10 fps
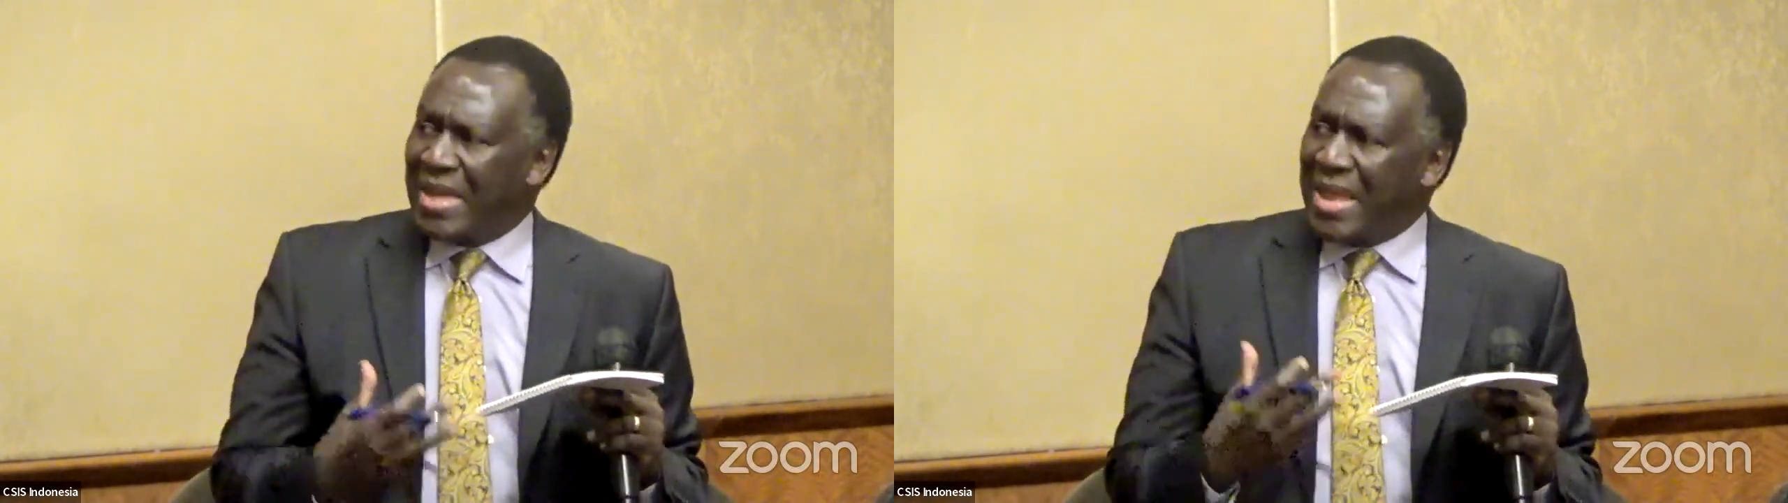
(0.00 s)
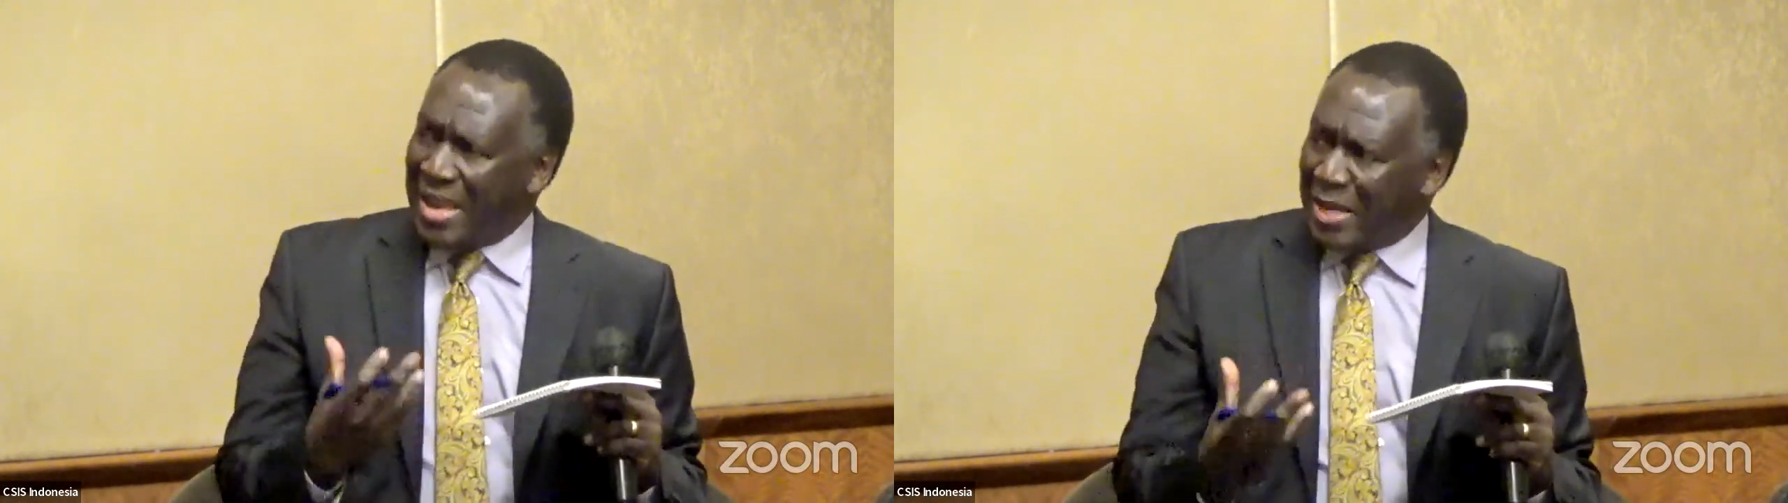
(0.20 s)

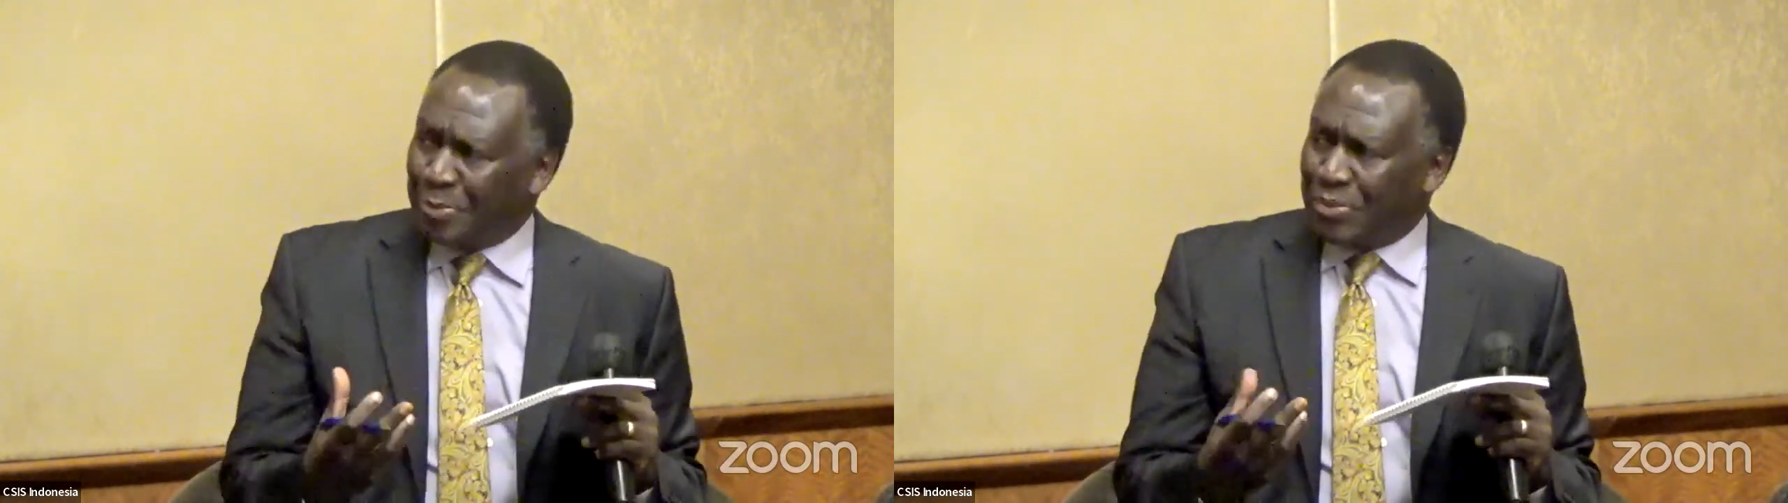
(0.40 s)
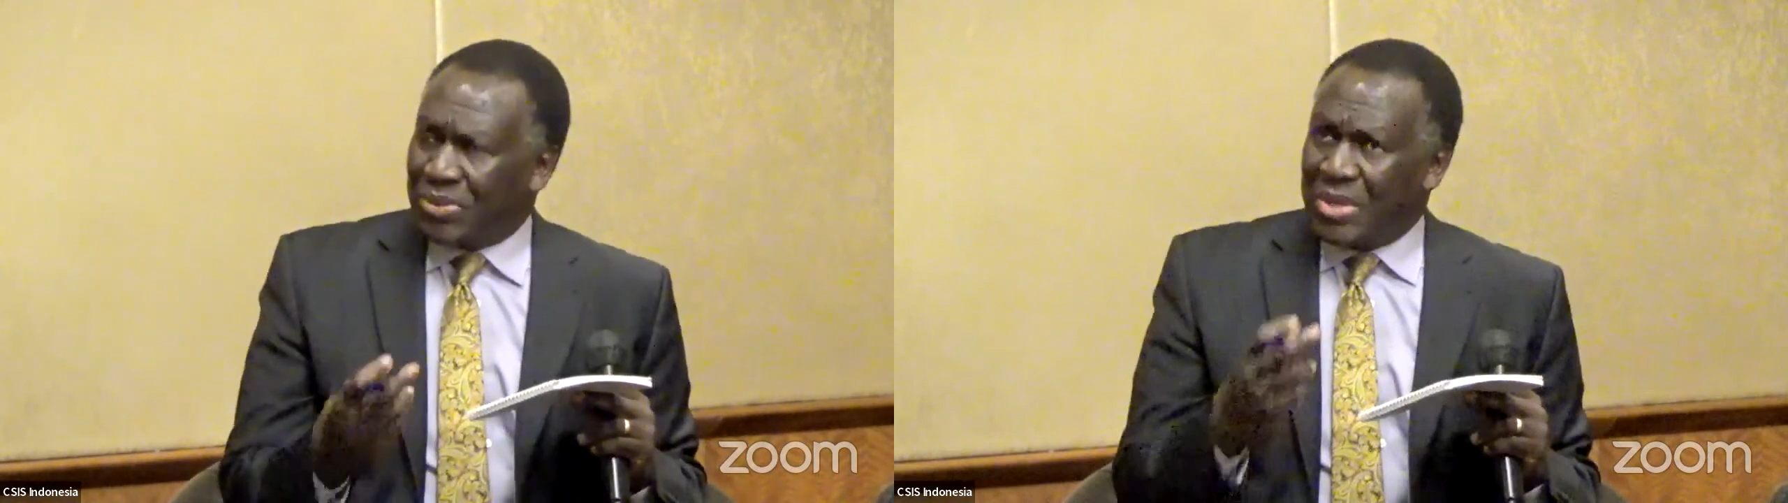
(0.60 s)

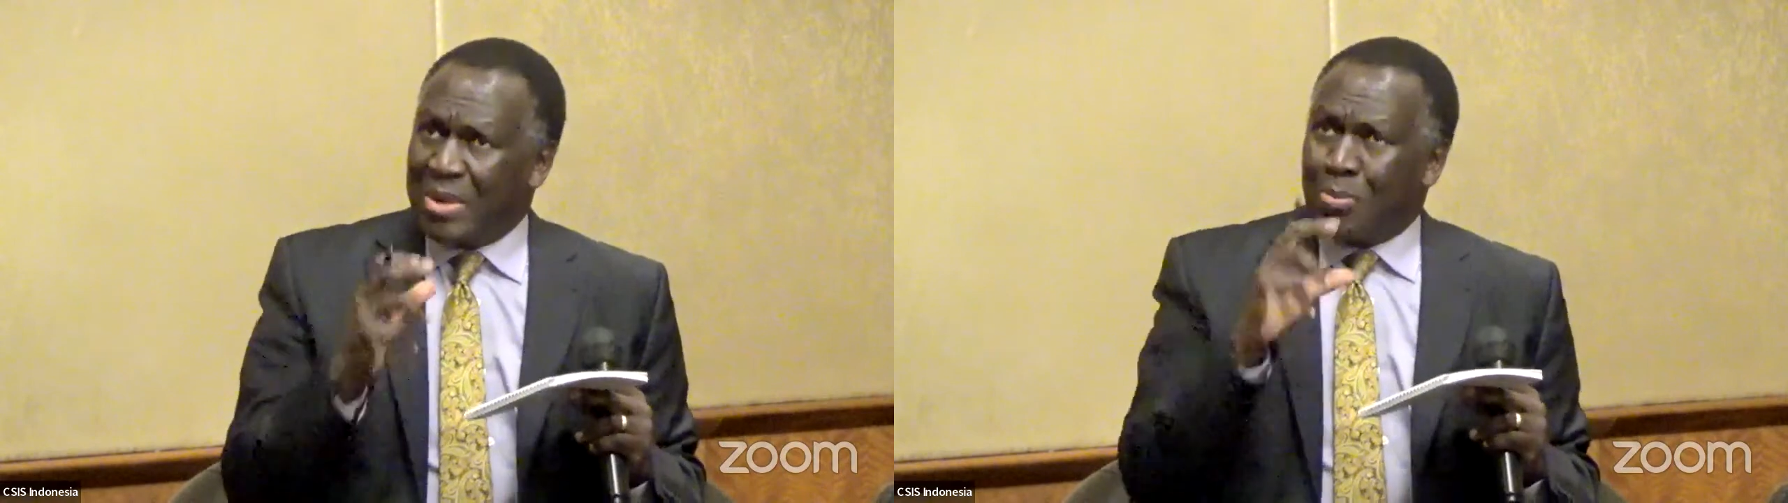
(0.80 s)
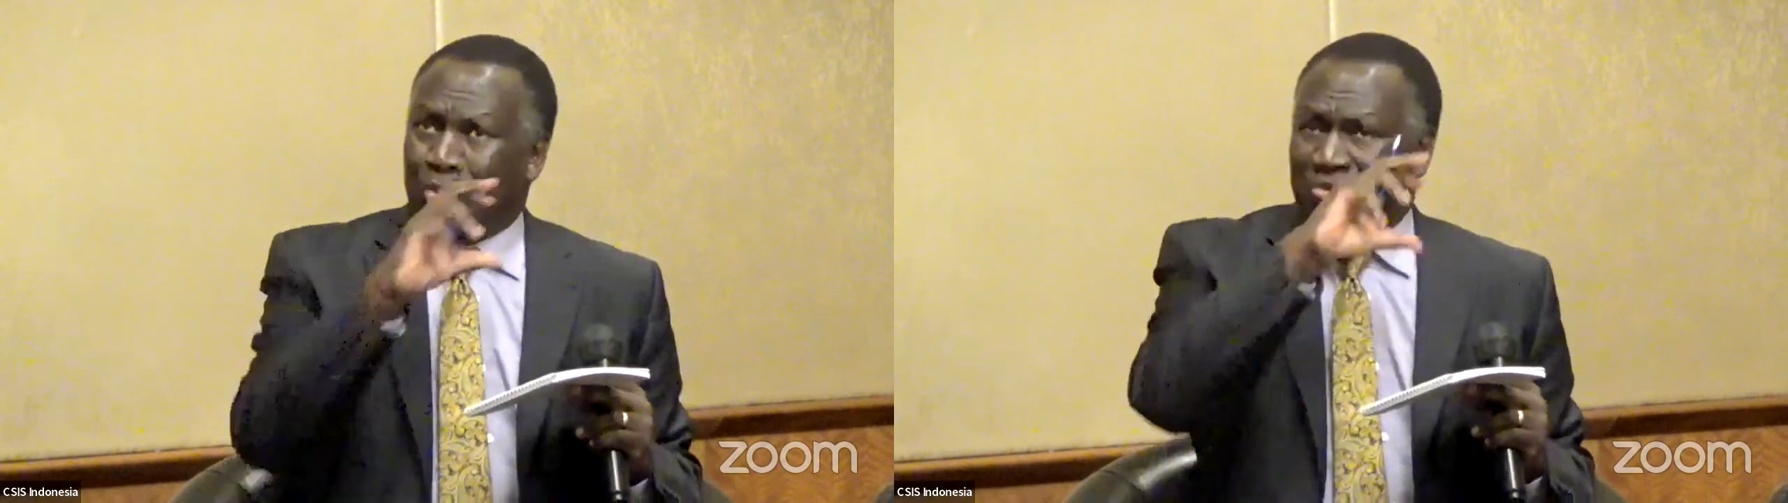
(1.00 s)
helps
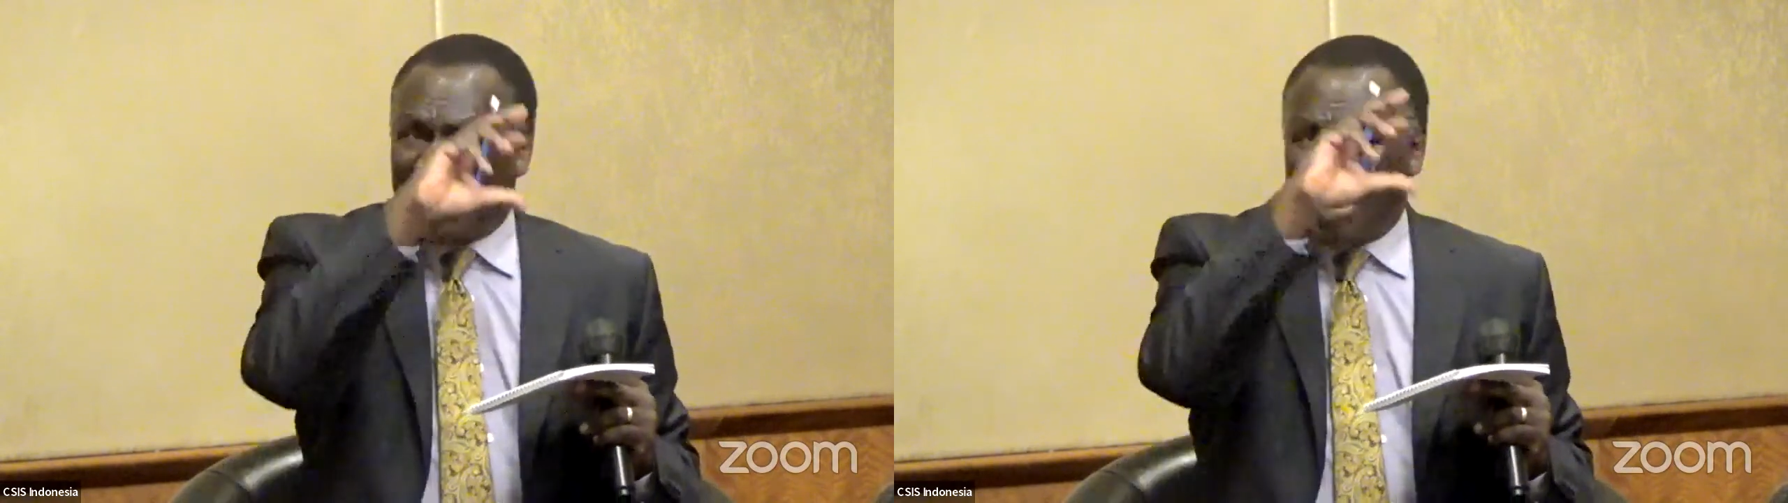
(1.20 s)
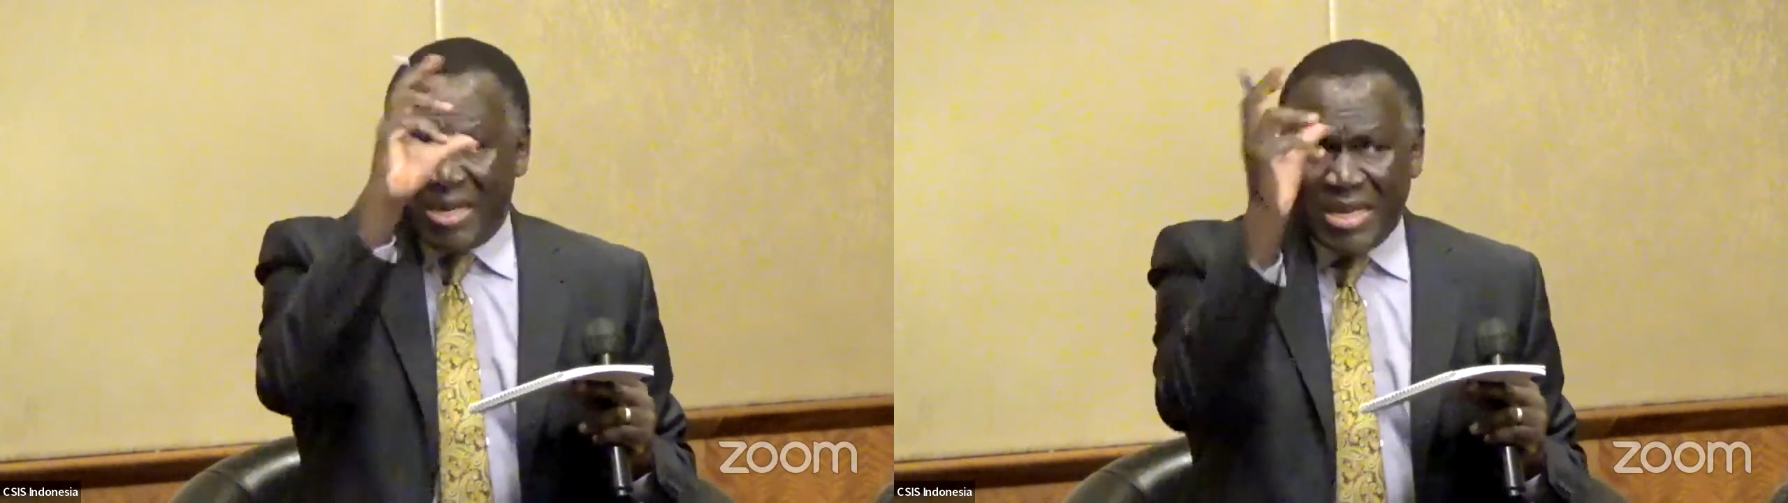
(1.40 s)
provide